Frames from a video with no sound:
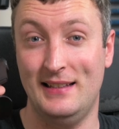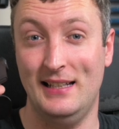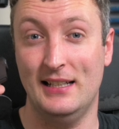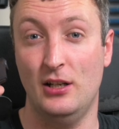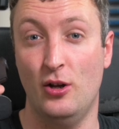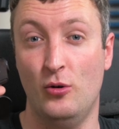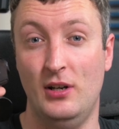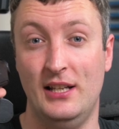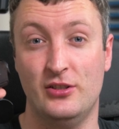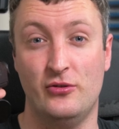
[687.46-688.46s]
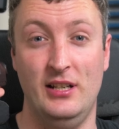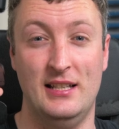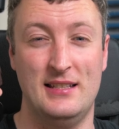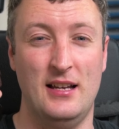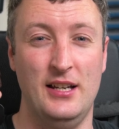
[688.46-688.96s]
the little OLED screen
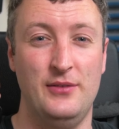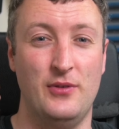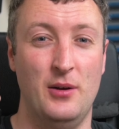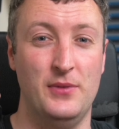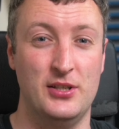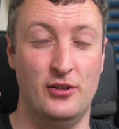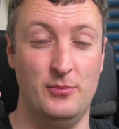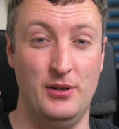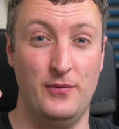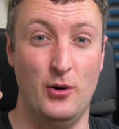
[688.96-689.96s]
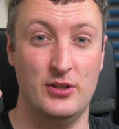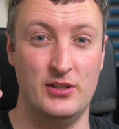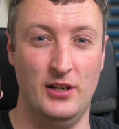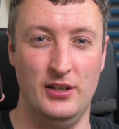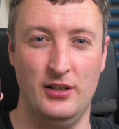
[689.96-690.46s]
inside from the sun being
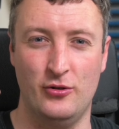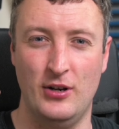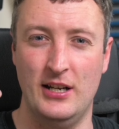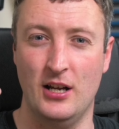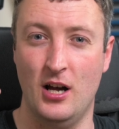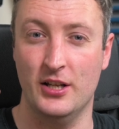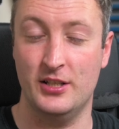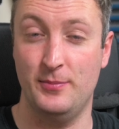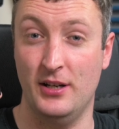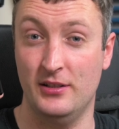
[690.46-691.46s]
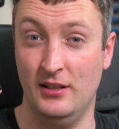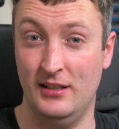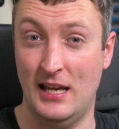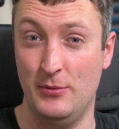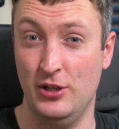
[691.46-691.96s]
focused on it and creating a hotspot and
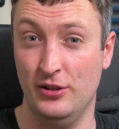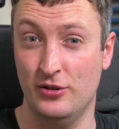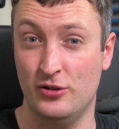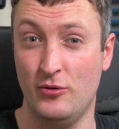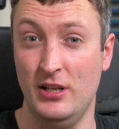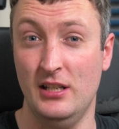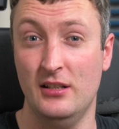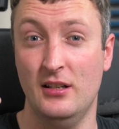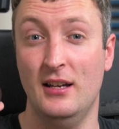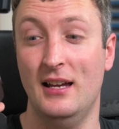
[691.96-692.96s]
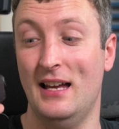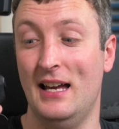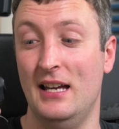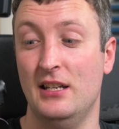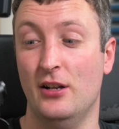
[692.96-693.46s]
damaging the screen.
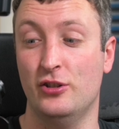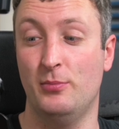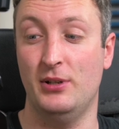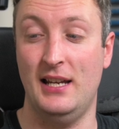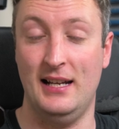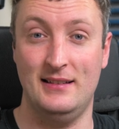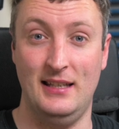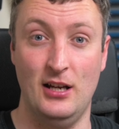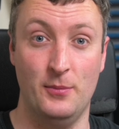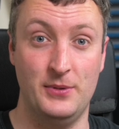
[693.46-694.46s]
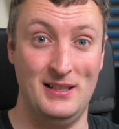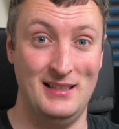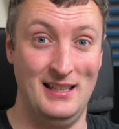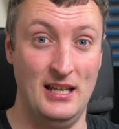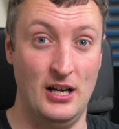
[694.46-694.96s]
And it also protects the optics
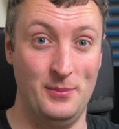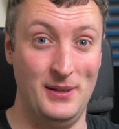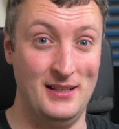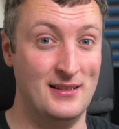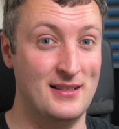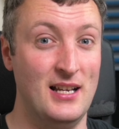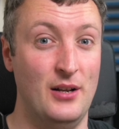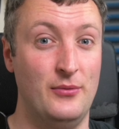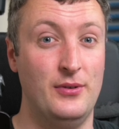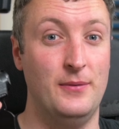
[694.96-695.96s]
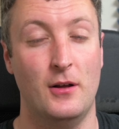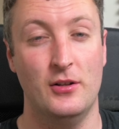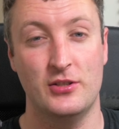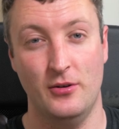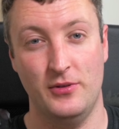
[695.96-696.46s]
in the eyepiece itself.
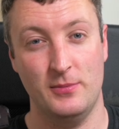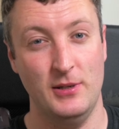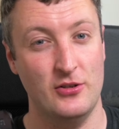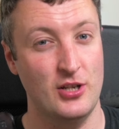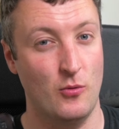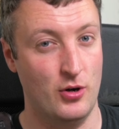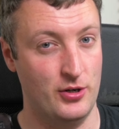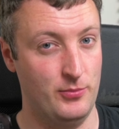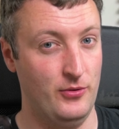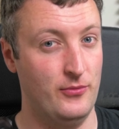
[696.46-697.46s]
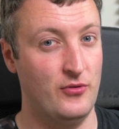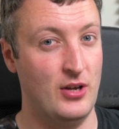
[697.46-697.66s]
Also, this meter is not waterproof,